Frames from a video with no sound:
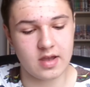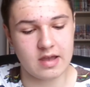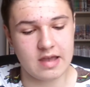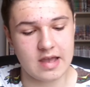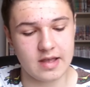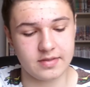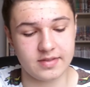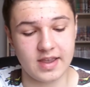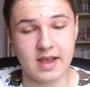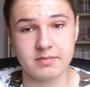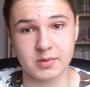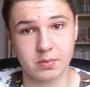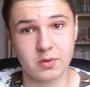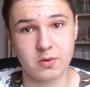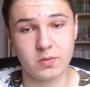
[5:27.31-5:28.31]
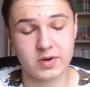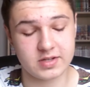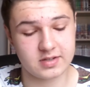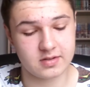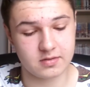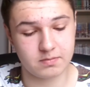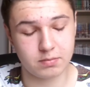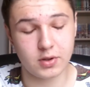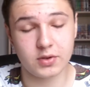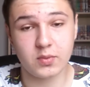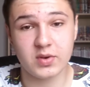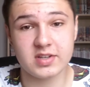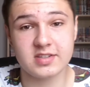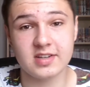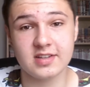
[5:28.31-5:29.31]
And damn, the plot
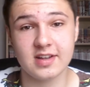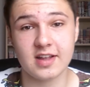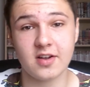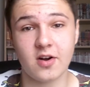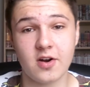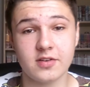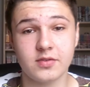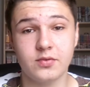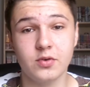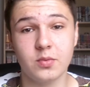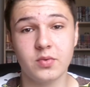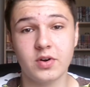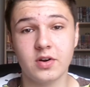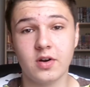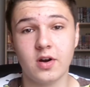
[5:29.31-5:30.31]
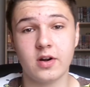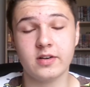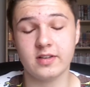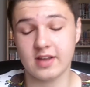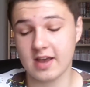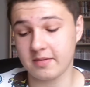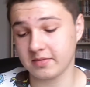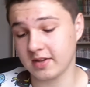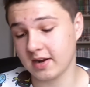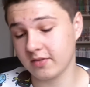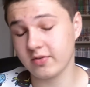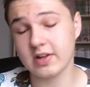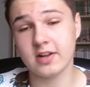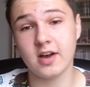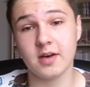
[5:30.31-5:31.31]
twist in that arc, the Fullbringer arc, damn,
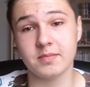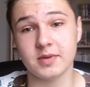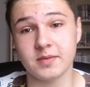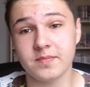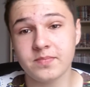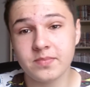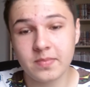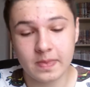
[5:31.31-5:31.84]
that really got me.